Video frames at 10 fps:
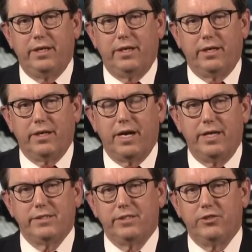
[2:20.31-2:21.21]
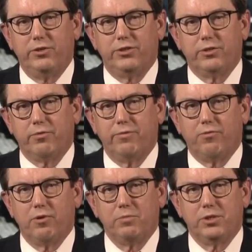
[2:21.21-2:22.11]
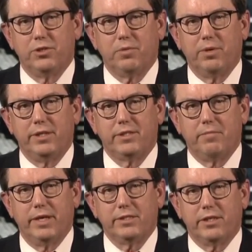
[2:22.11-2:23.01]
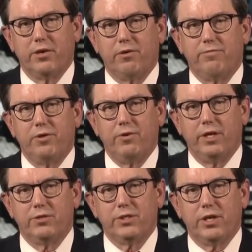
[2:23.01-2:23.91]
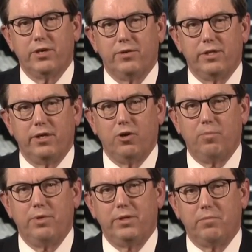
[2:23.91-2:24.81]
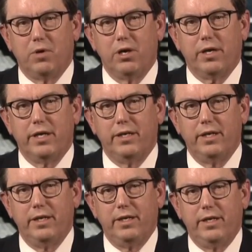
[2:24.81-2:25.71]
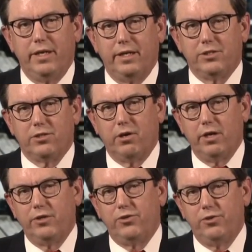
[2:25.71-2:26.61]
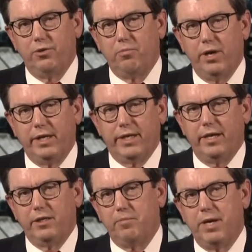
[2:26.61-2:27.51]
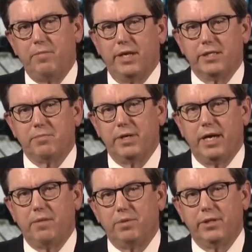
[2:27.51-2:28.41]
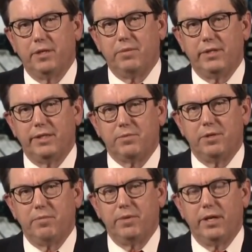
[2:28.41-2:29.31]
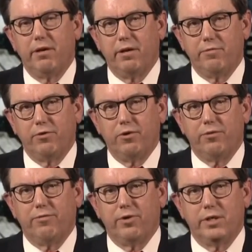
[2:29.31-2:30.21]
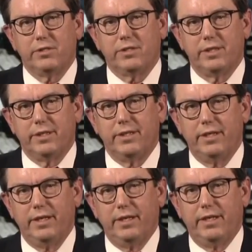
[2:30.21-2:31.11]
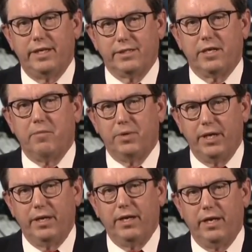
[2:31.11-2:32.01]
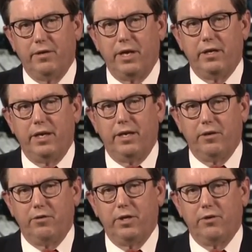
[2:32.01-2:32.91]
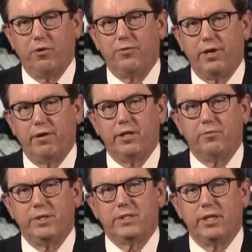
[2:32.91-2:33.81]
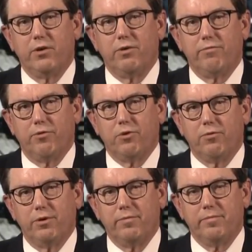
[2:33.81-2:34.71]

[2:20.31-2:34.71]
uh, constitutional reforms that took place in Mexico a few years ago that opened the market and started to break down the Pemex monopoly, but that's been a big area of growth for us uh, as a company and, and, and a, a growth area that we see going forward.